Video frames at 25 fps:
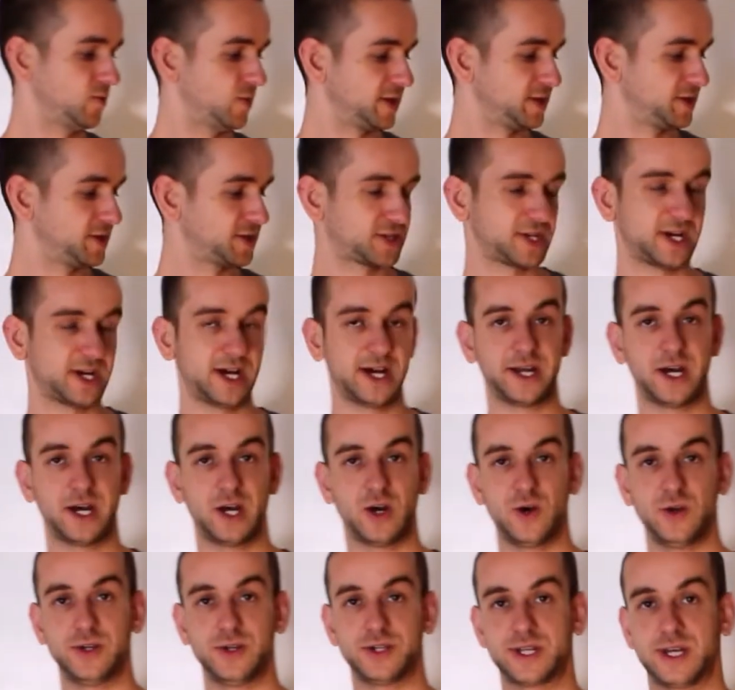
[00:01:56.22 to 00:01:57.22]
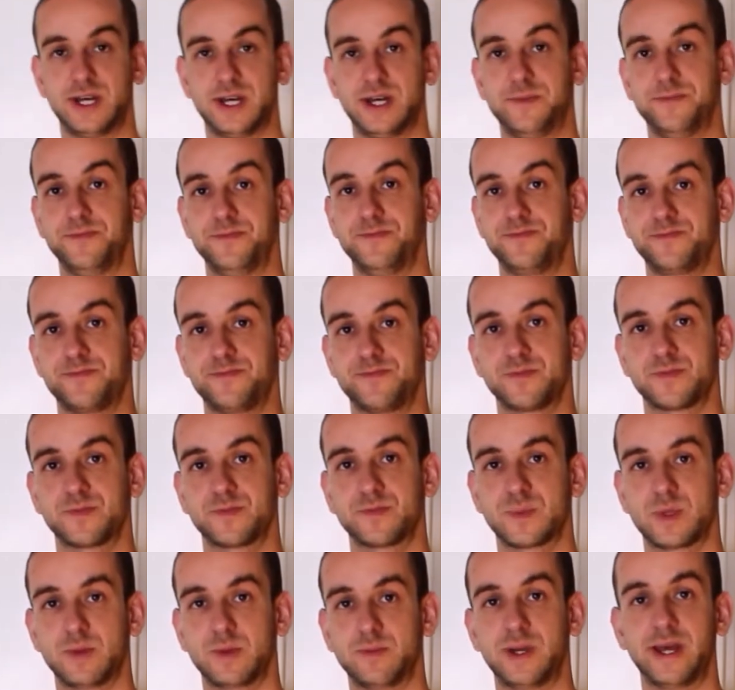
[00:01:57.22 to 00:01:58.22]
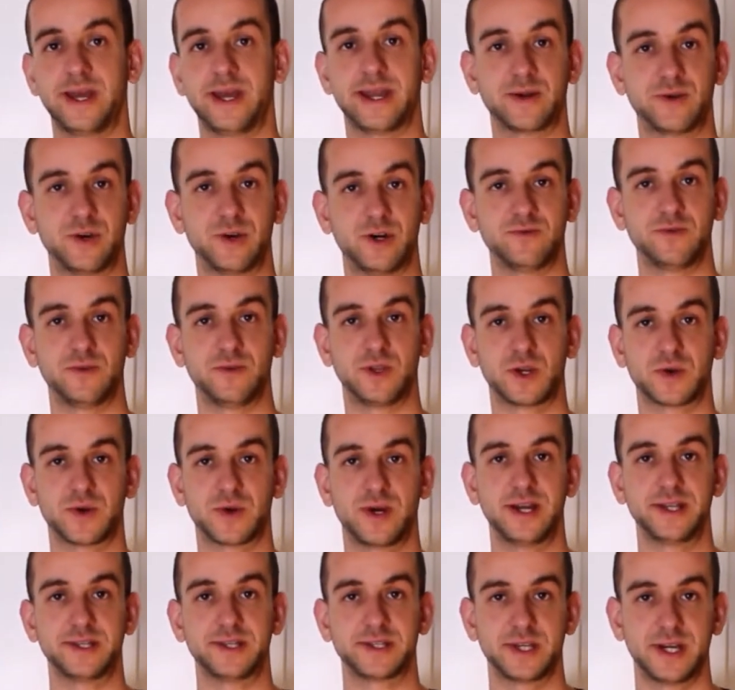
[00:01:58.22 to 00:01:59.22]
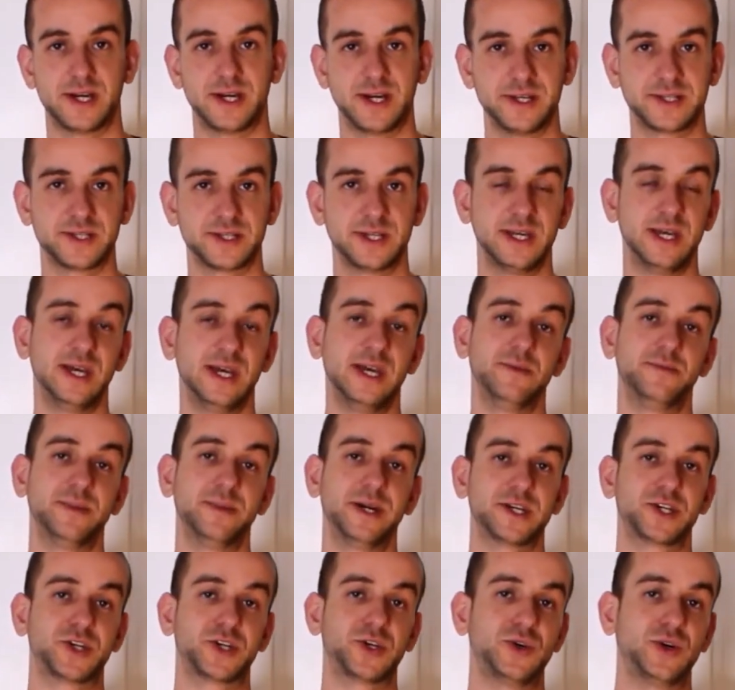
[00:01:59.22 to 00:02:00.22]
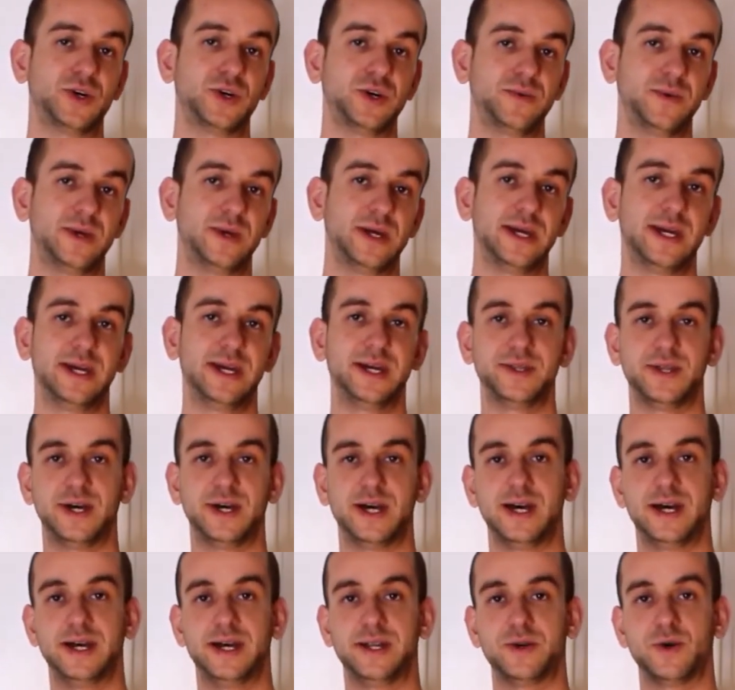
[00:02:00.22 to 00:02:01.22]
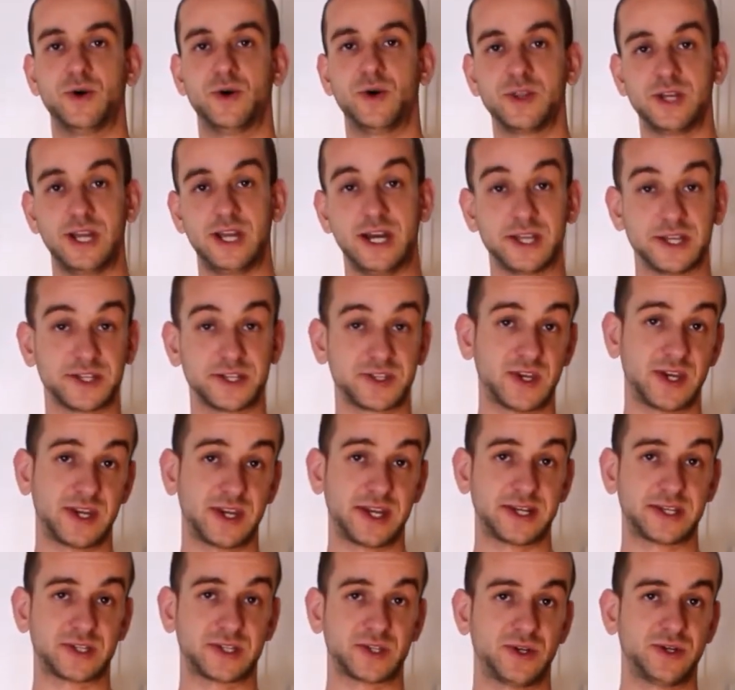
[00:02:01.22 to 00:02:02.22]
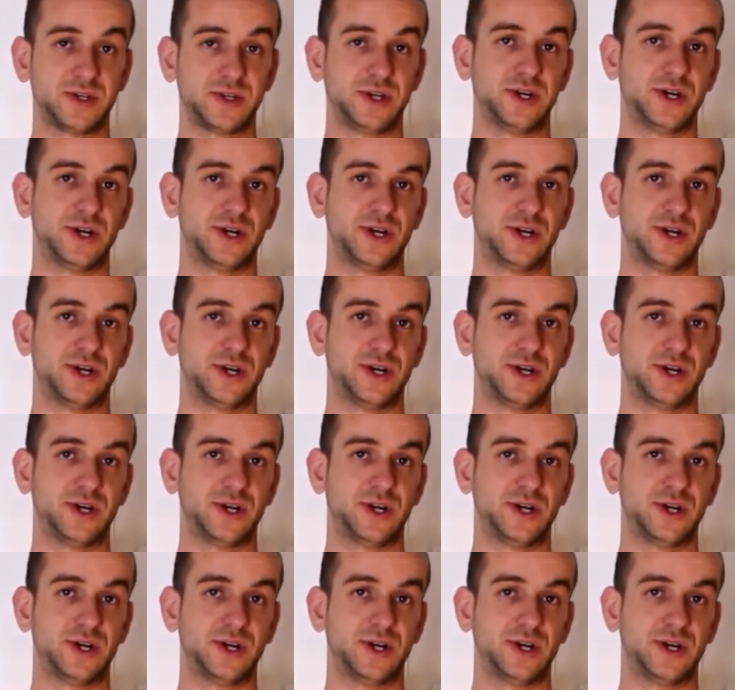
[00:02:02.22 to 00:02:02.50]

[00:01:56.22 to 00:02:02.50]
when you start out playing around with your grind size, make sure that all the other settings on